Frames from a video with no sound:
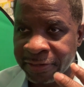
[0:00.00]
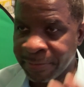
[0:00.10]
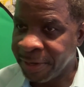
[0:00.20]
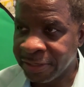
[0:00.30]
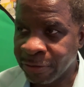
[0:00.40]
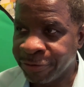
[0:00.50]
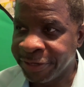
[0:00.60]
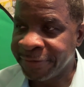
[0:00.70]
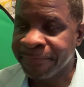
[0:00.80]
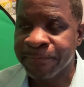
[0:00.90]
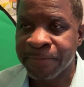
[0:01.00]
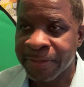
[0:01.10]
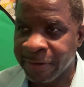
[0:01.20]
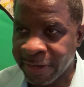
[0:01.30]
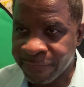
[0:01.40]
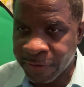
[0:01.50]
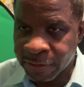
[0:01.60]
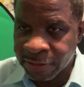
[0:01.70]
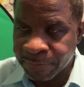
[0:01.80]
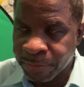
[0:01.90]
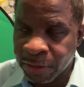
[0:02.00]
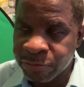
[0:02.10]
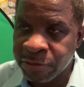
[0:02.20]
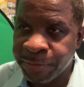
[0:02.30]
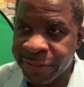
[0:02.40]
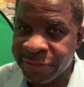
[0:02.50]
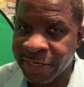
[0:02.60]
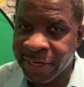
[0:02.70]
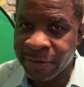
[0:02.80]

The Mandalorian. Okay, follow link below to the page. Check it out.